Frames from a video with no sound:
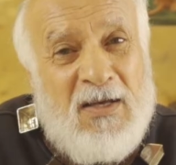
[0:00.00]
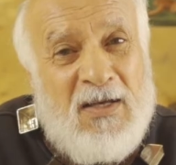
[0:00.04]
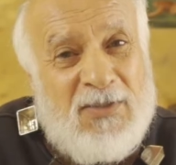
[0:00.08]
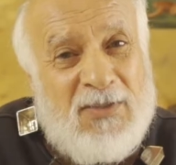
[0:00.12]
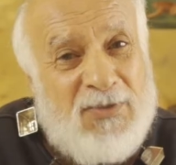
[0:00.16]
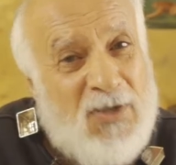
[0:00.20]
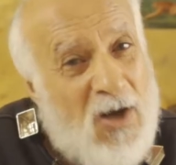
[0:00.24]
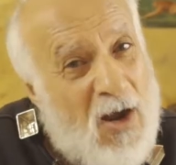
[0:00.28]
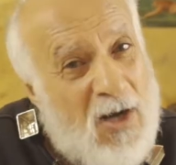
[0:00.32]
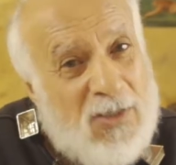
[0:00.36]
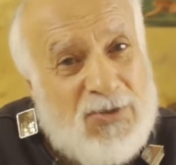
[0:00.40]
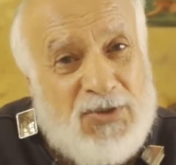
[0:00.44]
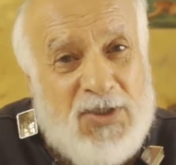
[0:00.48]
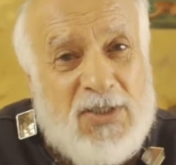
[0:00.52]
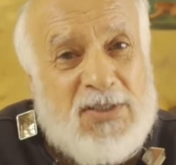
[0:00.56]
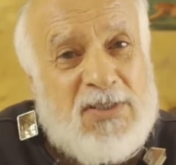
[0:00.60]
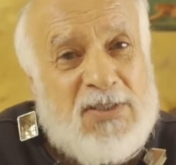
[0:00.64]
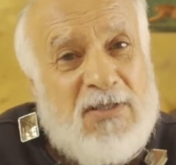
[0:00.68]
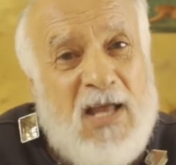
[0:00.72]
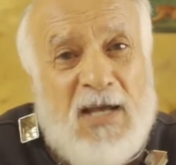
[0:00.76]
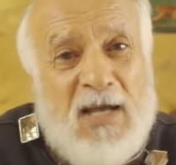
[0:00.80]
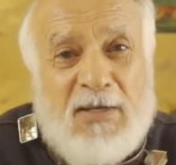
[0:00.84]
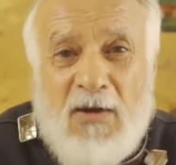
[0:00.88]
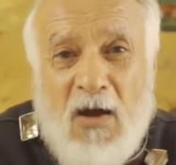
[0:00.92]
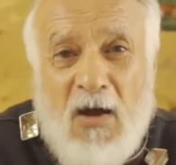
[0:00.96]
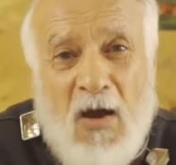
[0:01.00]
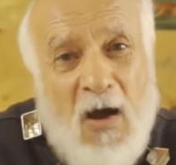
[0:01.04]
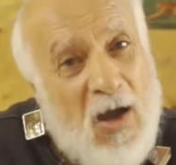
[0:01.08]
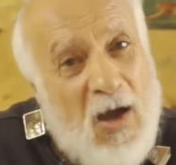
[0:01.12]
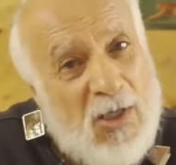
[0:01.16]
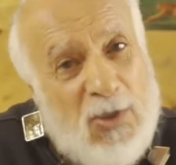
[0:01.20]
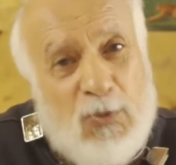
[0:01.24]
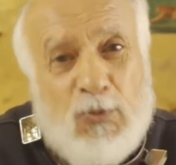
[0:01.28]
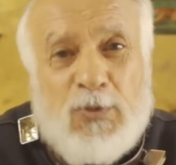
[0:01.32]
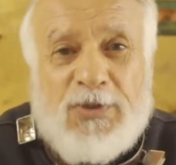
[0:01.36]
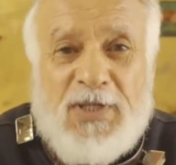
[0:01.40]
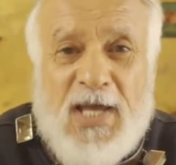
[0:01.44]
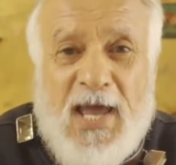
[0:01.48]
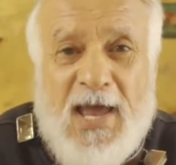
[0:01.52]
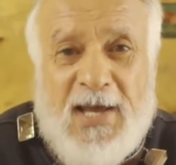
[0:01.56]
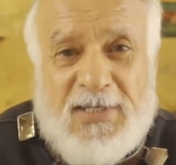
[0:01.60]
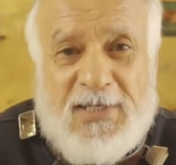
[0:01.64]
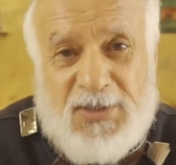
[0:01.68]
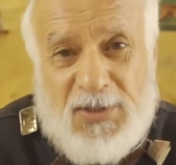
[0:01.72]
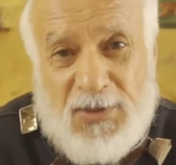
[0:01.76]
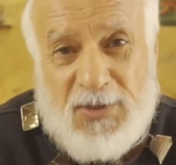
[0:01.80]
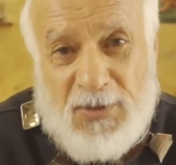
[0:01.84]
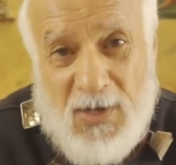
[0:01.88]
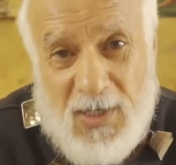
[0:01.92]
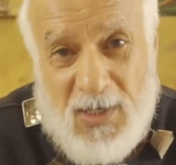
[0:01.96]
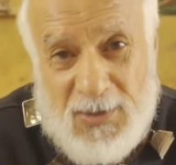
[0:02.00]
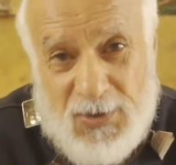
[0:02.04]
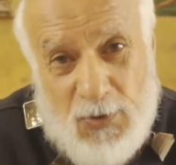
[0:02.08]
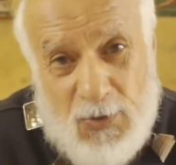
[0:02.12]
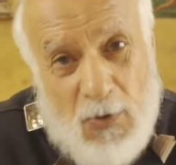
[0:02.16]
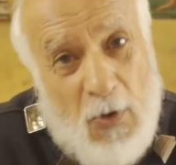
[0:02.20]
they are just like a Hollywood extras,